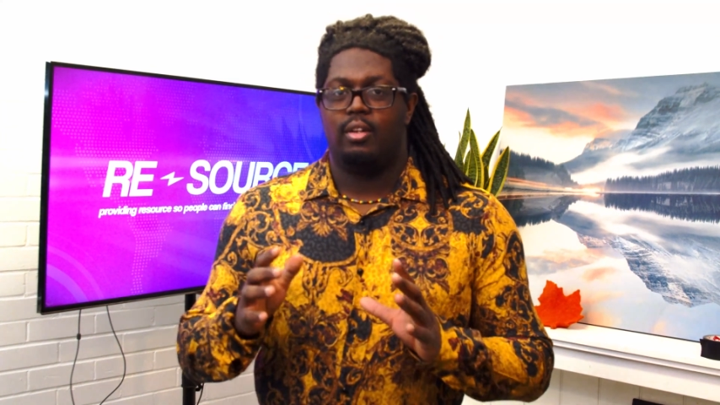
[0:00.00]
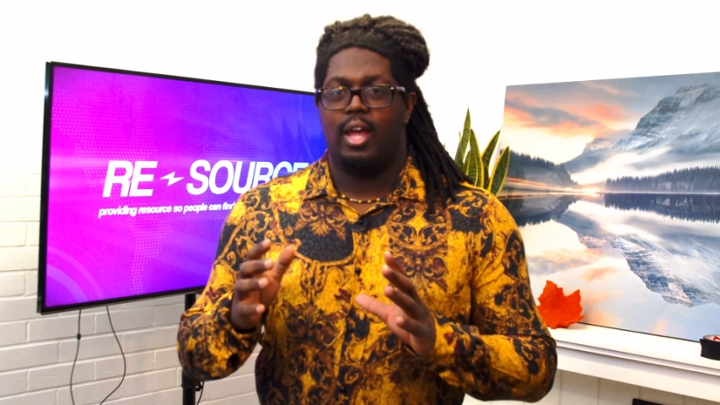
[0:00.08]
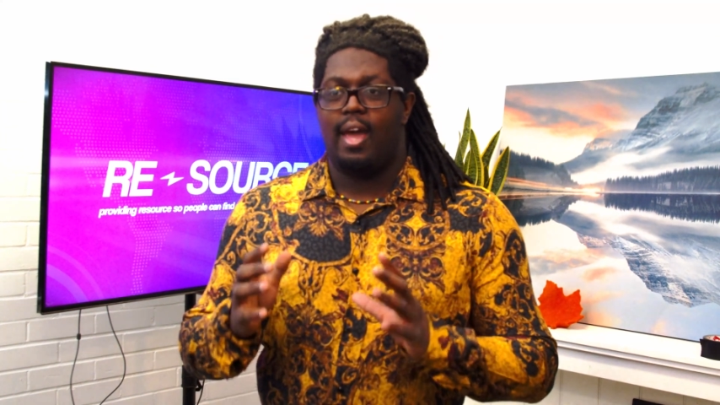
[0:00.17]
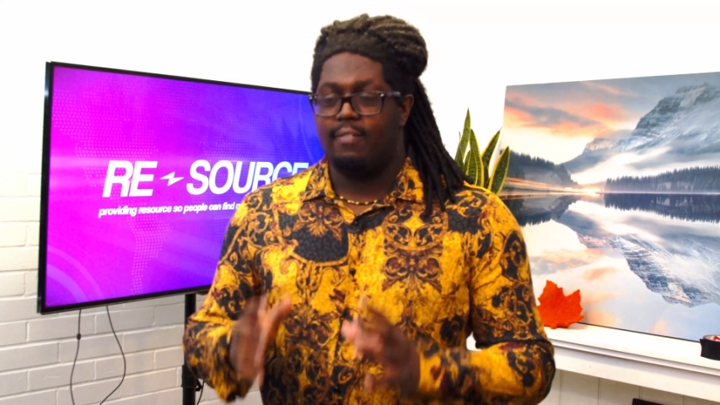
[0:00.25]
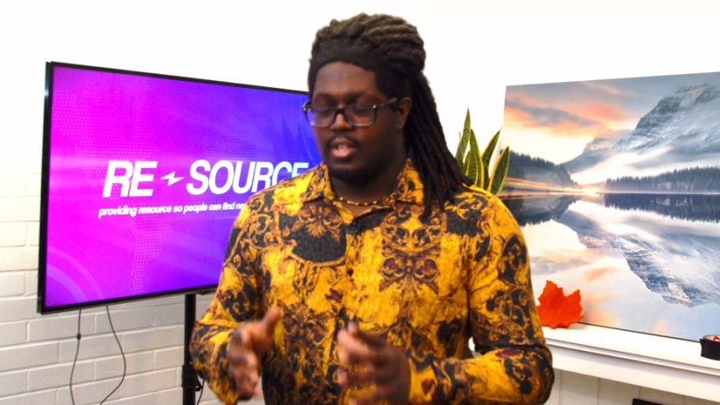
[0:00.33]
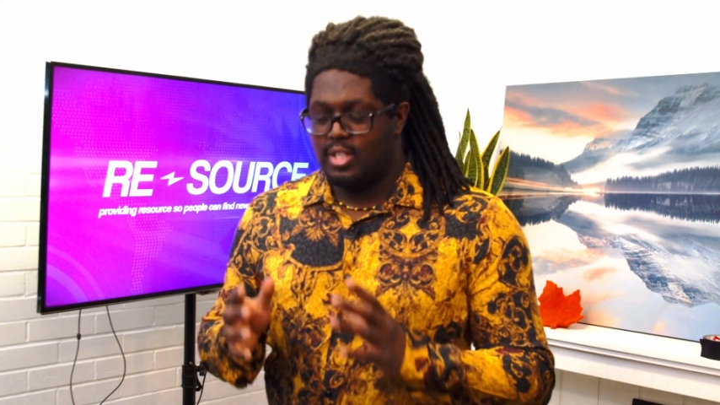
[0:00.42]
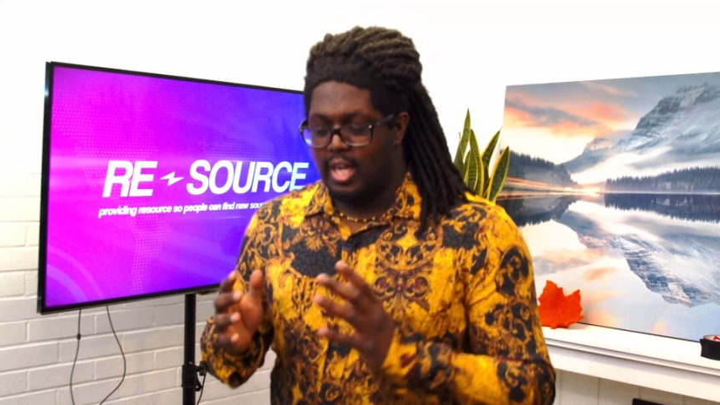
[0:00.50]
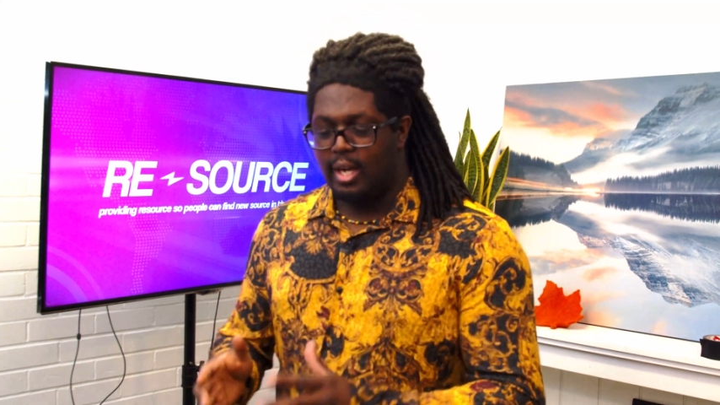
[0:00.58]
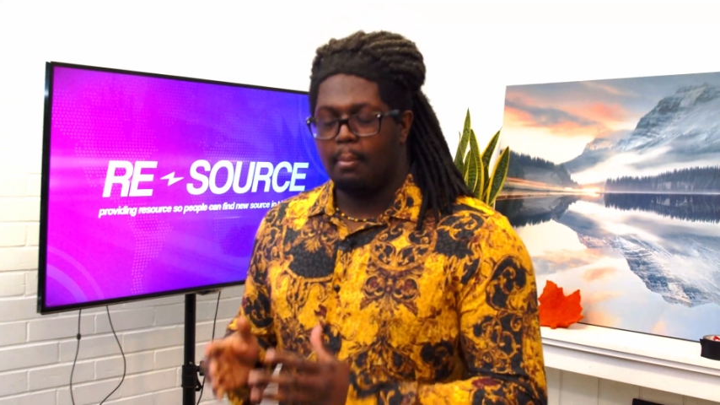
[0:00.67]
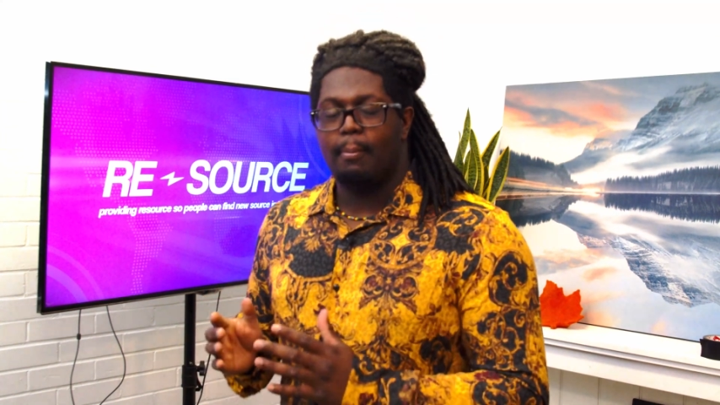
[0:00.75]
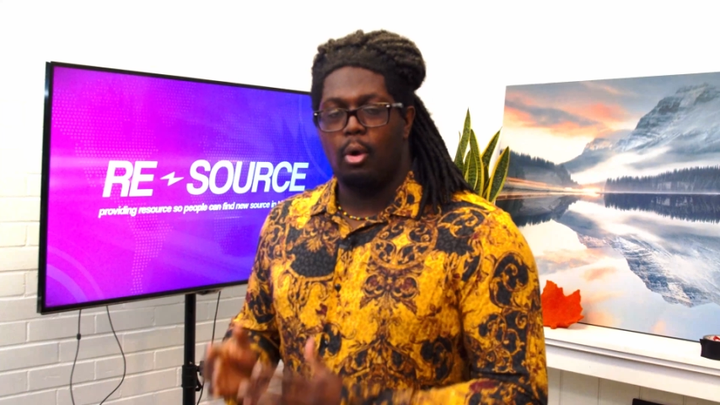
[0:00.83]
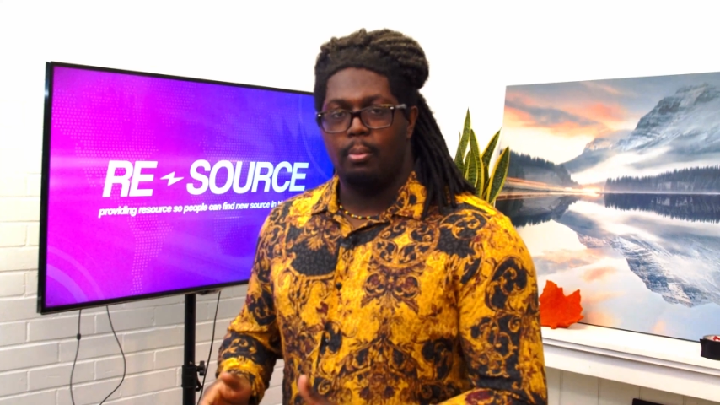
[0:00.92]
ever take
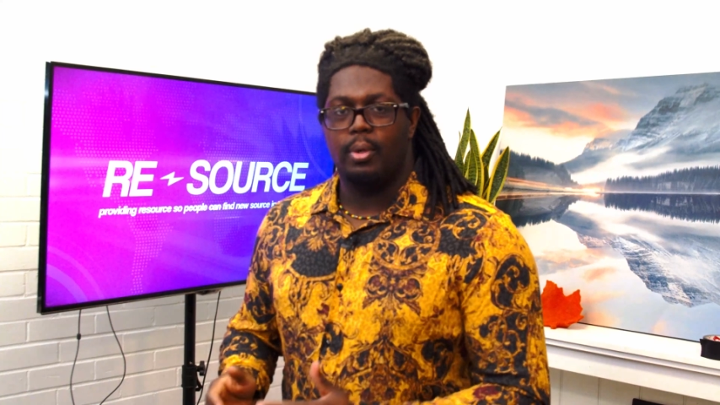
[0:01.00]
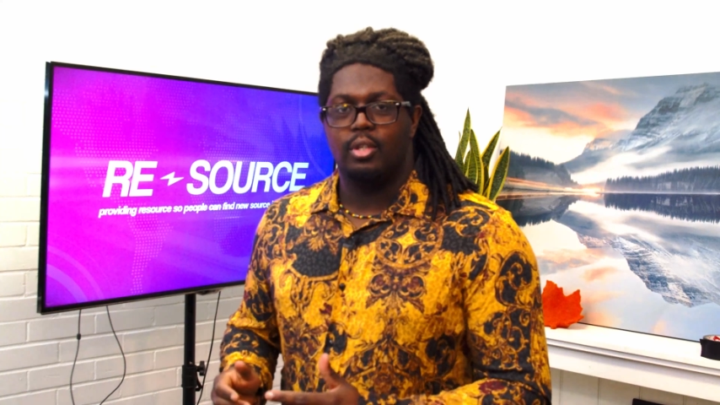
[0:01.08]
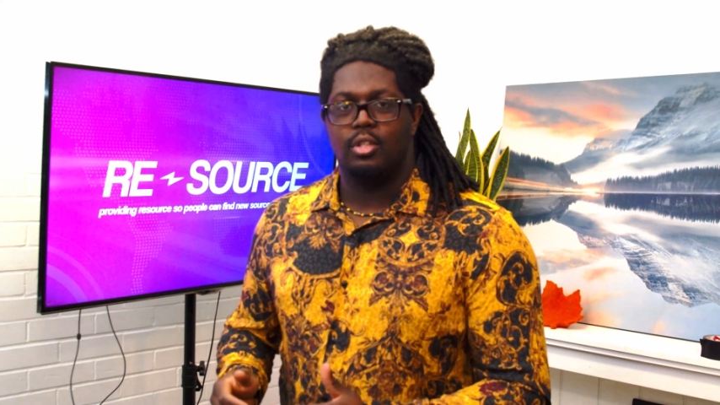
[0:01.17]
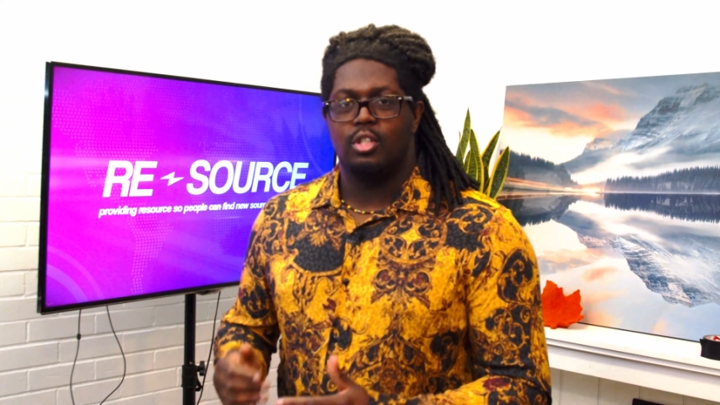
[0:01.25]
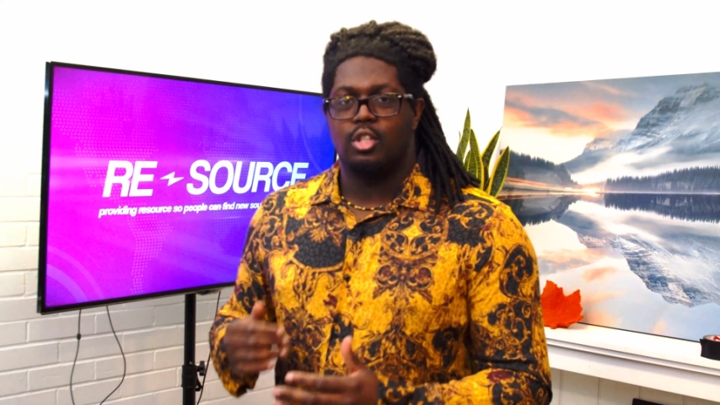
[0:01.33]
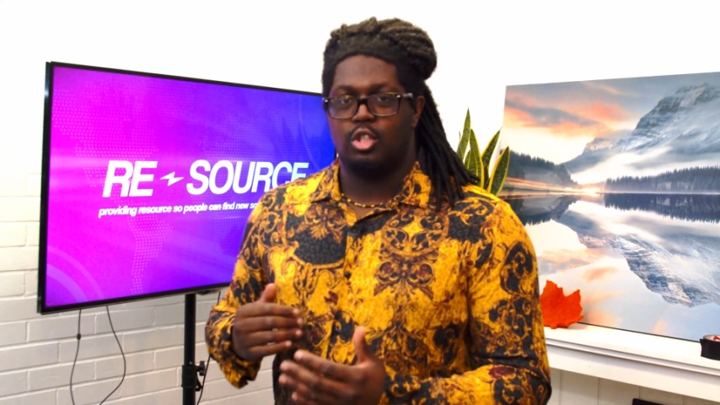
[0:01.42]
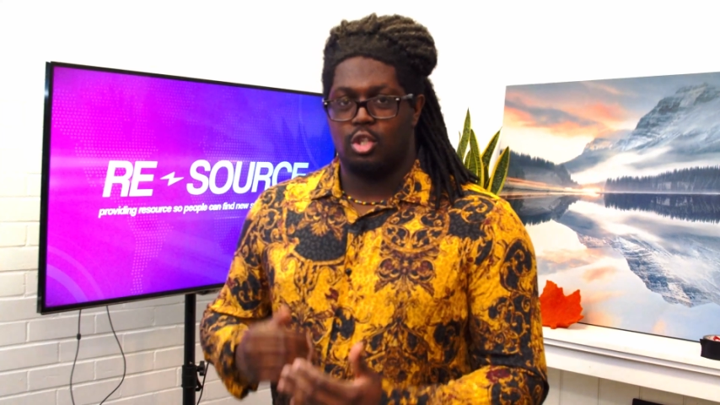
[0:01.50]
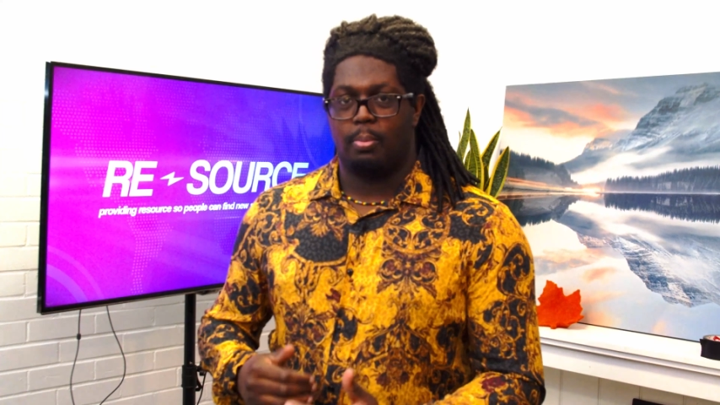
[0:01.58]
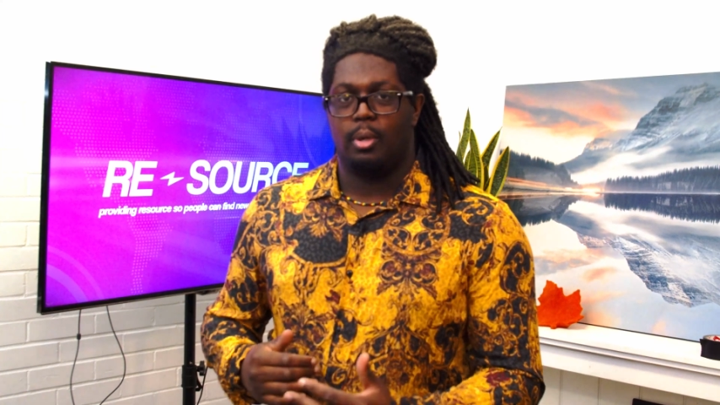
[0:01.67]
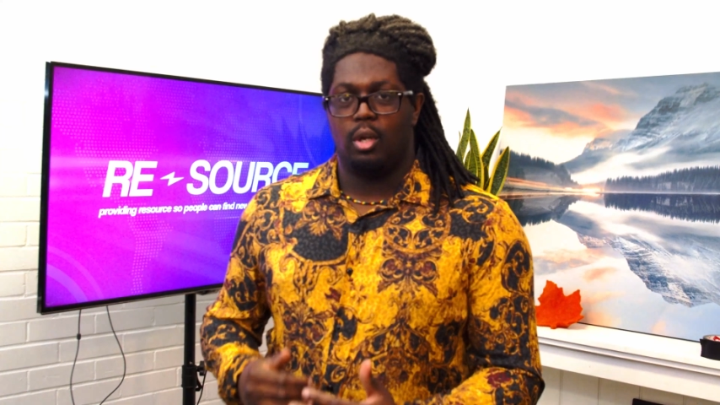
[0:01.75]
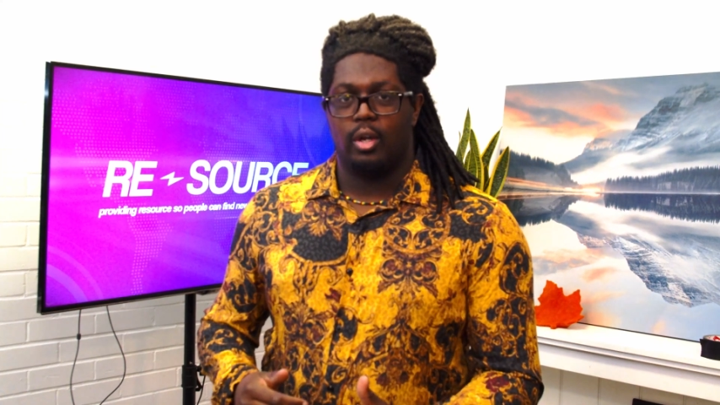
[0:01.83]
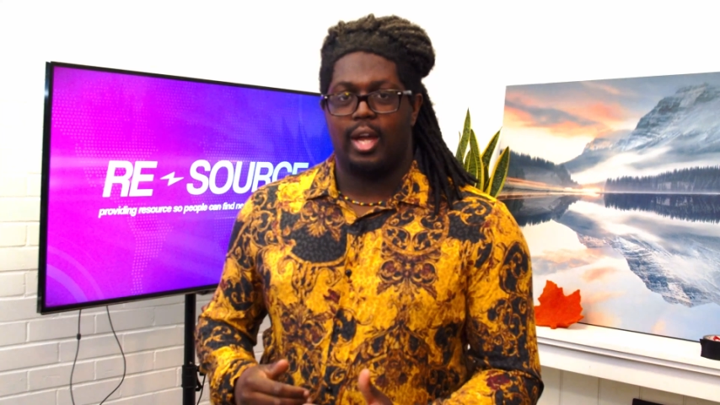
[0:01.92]
a moment to stop
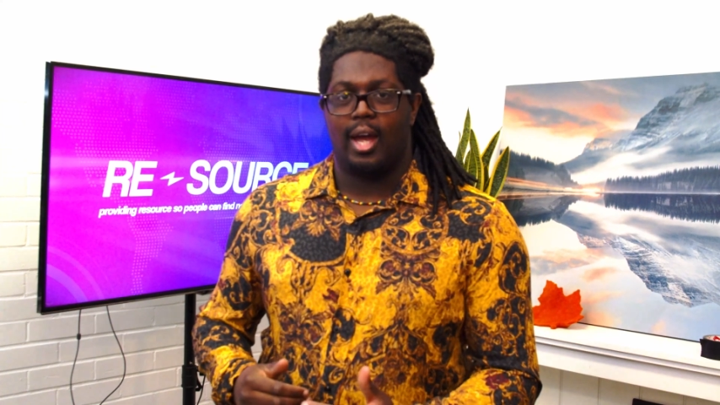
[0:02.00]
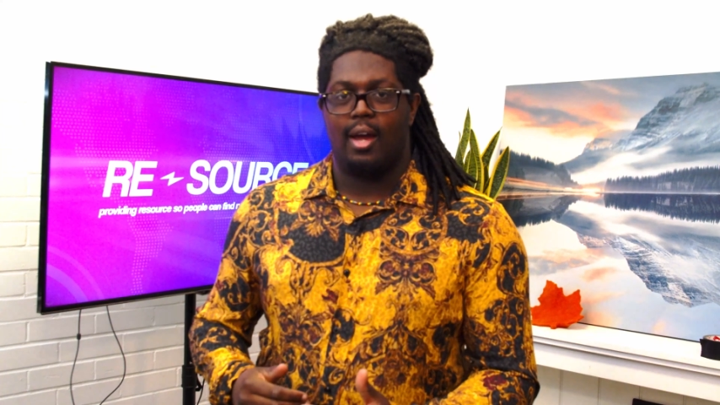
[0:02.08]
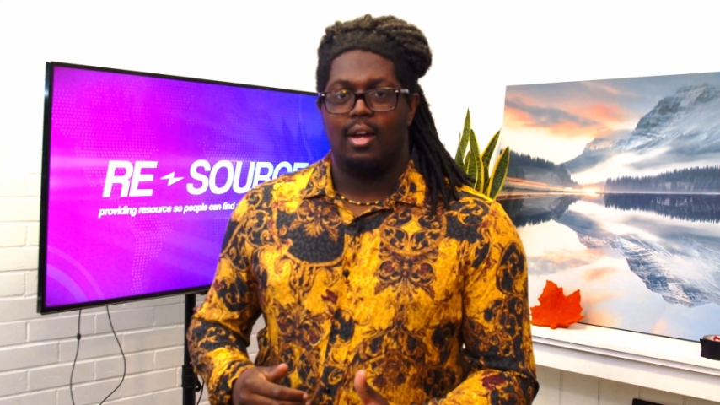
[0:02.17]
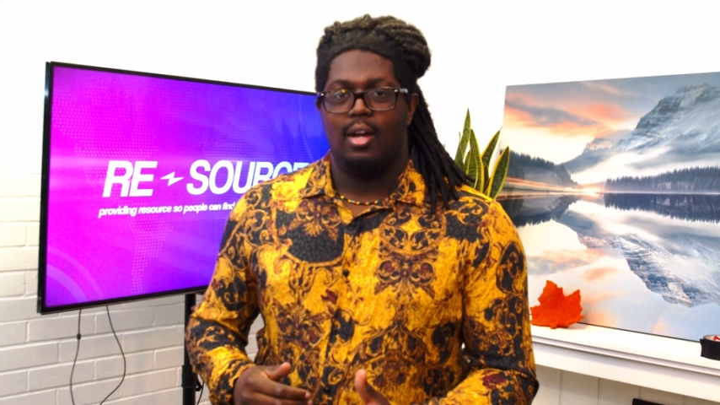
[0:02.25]
and look at.